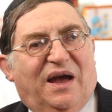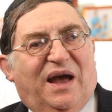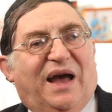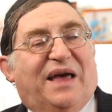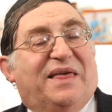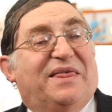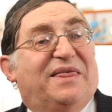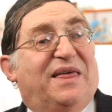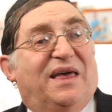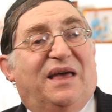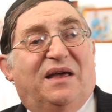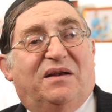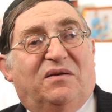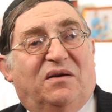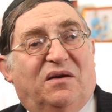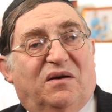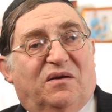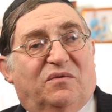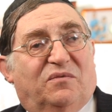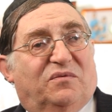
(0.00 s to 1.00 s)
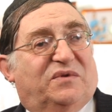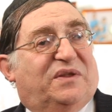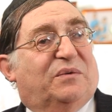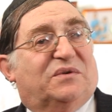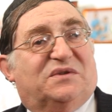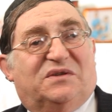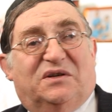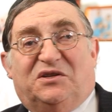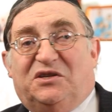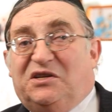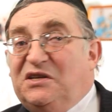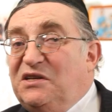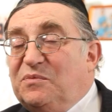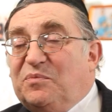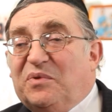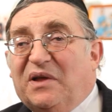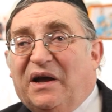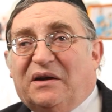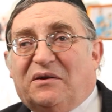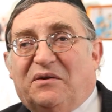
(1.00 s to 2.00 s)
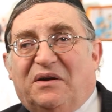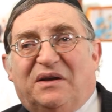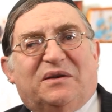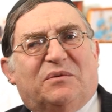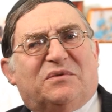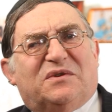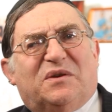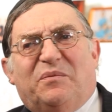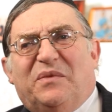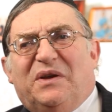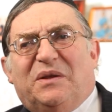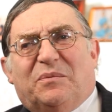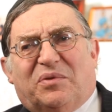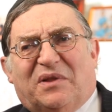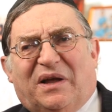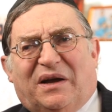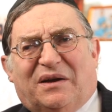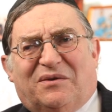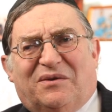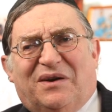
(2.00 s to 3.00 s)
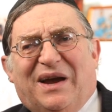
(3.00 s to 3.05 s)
And then there was a cheese platter and there was a meat platter.